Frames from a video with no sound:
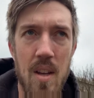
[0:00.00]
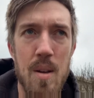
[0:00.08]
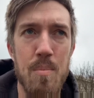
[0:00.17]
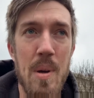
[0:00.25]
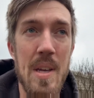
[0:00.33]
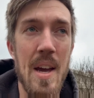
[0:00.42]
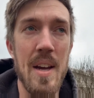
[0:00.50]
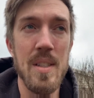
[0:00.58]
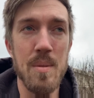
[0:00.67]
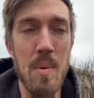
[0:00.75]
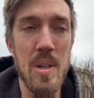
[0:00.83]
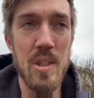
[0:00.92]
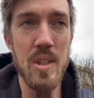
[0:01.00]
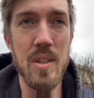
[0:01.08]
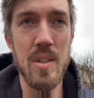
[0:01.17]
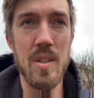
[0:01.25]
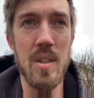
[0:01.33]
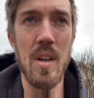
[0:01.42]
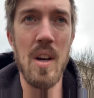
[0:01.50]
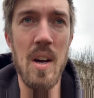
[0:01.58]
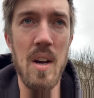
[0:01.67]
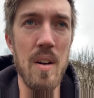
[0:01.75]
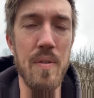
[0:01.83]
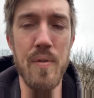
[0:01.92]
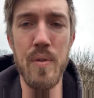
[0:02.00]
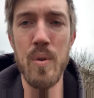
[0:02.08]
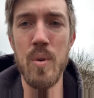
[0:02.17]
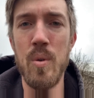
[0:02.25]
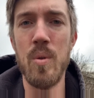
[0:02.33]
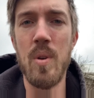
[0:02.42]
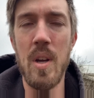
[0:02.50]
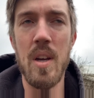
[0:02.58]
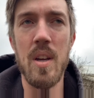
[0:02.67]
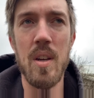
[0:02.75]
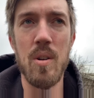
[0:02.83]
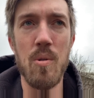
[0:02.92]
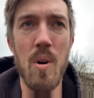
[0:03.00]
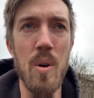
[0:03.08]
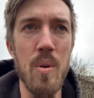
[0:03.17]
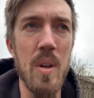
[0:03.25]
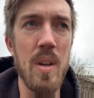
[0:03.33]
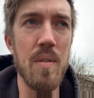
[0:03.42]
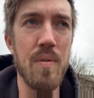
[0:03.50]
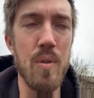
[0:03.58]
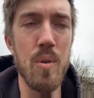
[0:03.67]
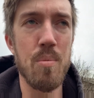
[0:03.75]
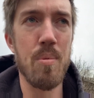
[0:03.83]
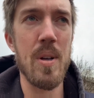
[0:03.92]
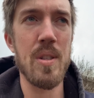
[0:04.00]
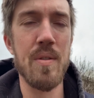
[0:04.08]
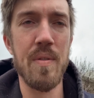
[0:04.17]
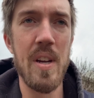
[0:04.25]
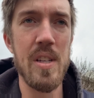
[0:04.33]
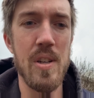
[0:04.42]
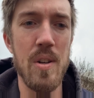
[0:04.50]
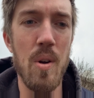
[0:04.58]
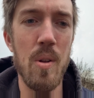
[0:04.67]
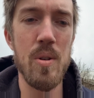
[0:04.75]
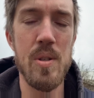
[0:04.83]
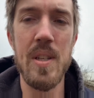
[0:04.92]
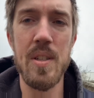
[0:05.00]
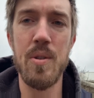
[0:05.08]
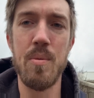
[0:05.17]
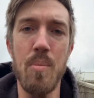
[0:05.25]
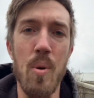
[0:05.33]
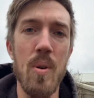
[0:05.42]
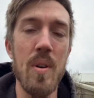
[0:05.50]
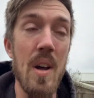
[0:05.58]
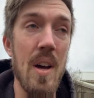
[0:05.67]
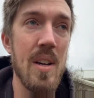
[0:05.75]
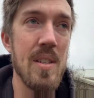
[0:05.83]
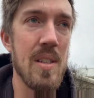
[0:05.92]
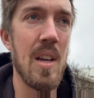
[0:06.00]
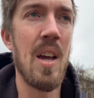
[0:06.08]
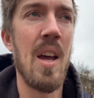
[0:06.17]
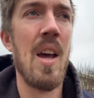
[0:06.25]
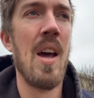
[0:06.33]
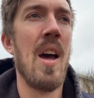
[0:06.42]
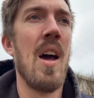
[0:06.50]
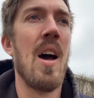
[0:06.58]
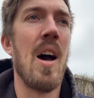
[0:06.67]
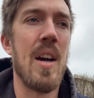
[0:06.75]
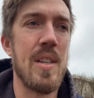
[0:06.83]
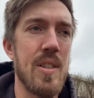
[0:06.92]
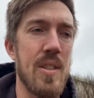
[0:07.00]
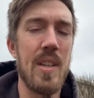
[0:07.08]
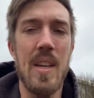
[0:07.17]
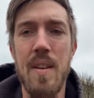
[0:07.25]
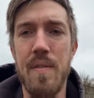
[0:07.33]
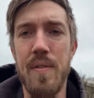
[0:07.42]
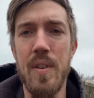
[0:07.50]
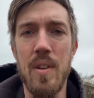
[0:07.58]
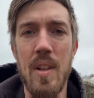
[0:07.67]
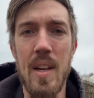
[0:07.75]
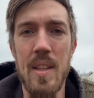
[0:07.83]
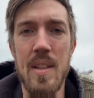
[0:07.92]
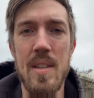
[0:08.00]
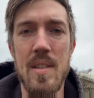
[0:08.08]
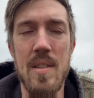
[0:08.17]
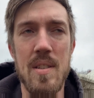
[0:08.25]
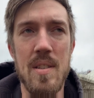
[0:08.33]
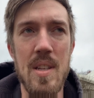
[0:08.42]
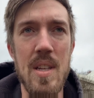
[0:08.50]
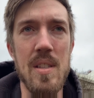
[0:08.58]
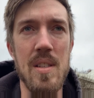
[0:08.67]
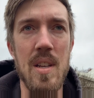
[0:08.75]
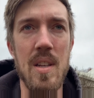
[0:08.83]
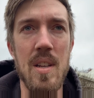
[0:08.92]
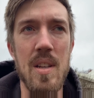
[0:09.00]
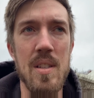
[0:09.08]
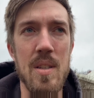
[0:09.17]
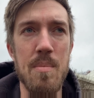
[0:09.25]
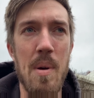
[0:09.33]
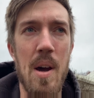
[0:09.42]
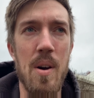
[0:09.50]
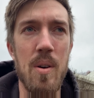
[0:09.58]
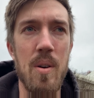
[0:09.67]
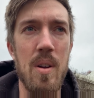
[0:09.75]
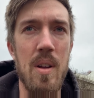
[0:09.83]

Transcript: But yeah, as much as food growing, food preservation, all those things are important to us, I just again feel like this season is about